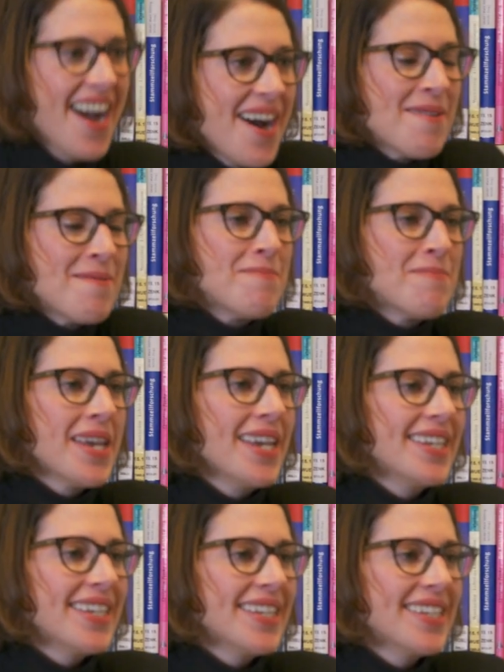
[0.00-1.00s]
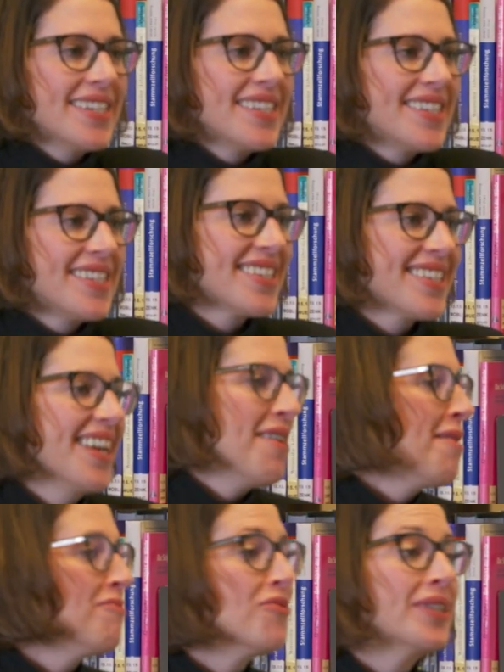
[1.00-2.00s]
Um, it is. I,
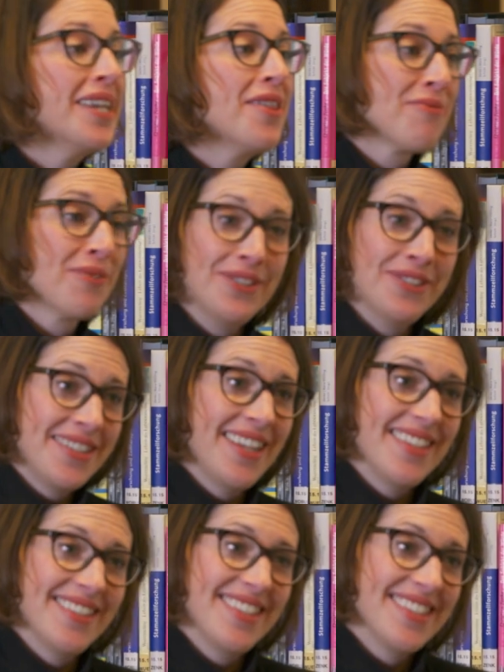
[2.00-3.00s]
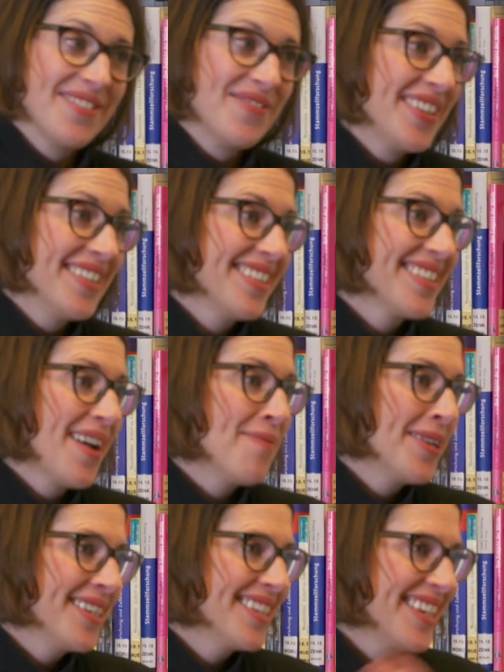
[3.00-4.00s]
am really thrilled that this event is
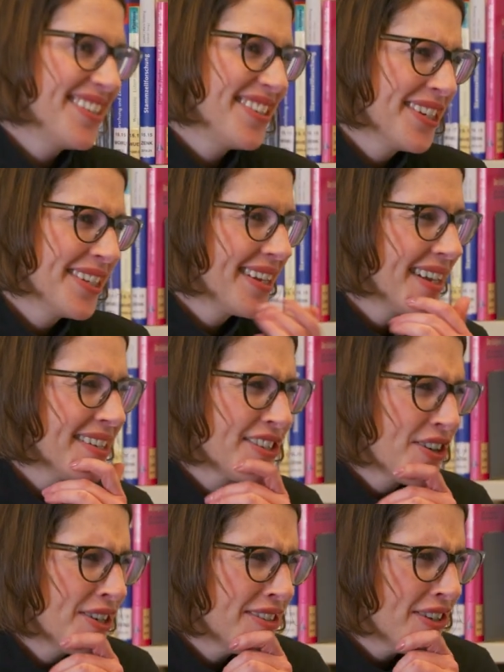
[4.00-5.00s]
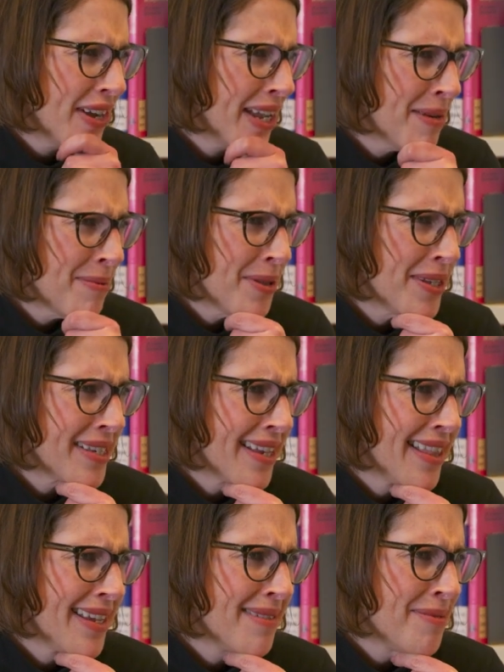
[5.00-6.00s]
happening today. Sheila and I started talking about this, I
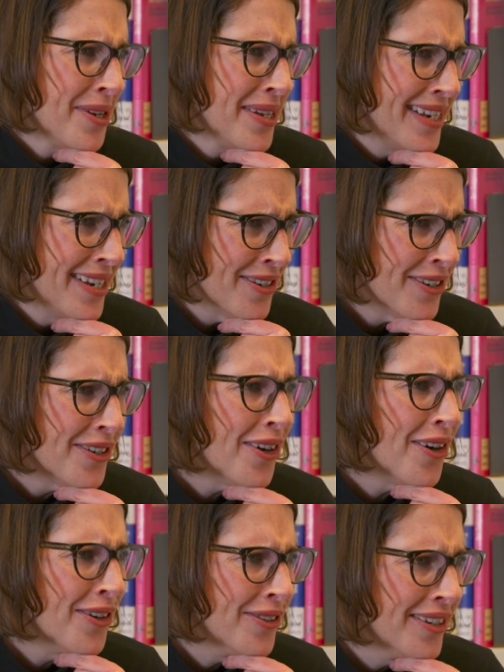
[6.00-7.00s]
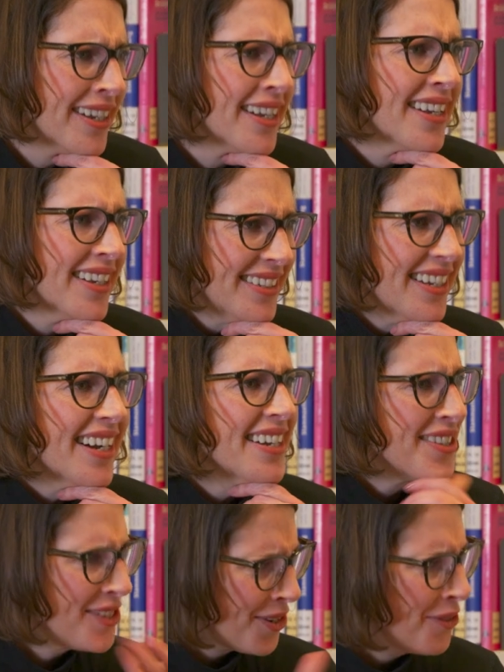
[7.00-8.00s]
think, about a year ago. Yeah,
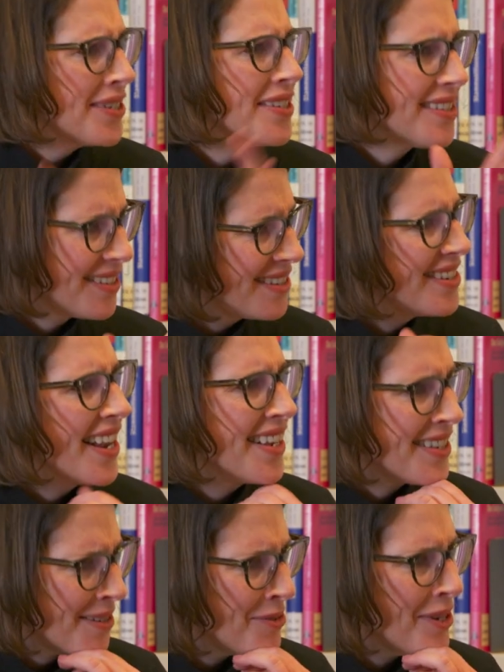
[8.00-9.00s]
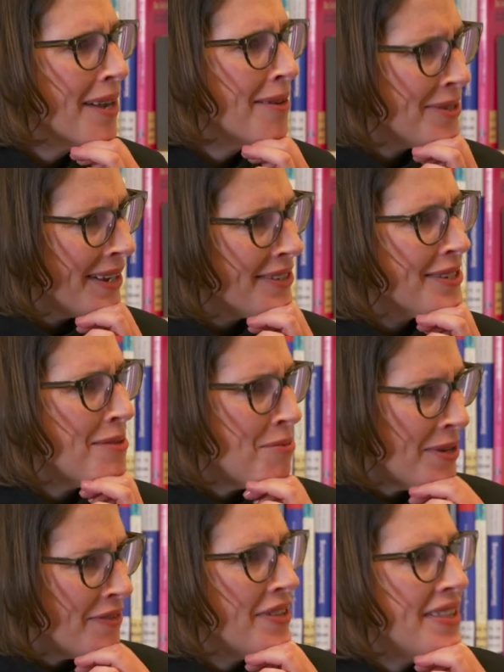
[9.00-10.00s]
and so it's taken some time to actually
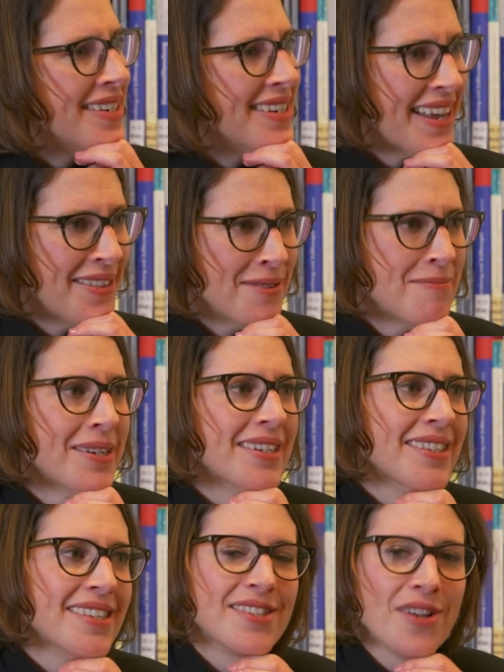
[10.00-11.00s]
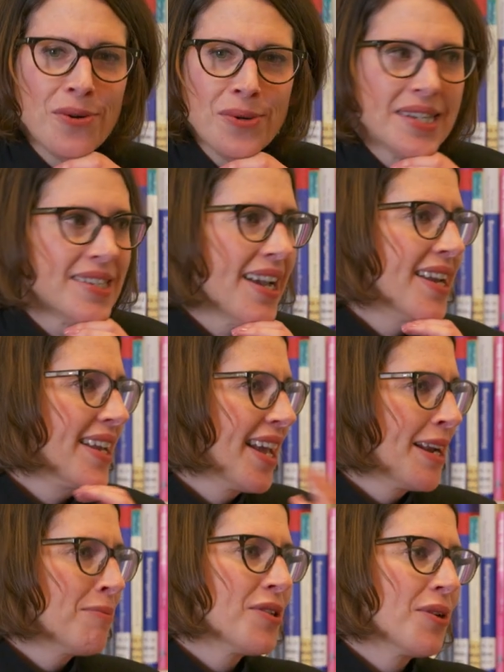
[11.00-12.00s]
put everything together, but it's so exciting,
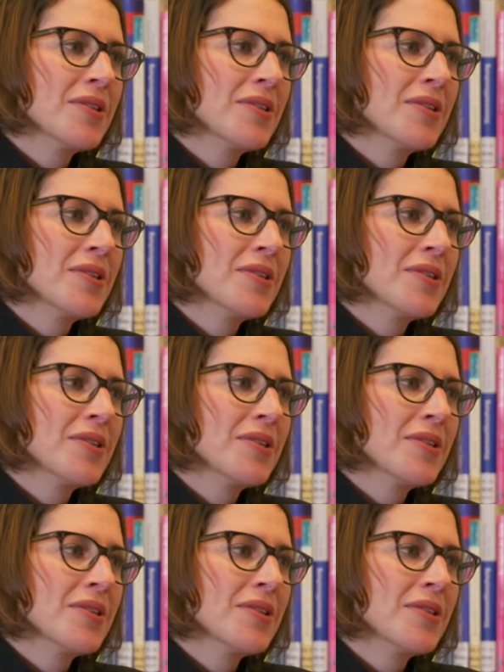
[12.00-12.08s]
and I'm so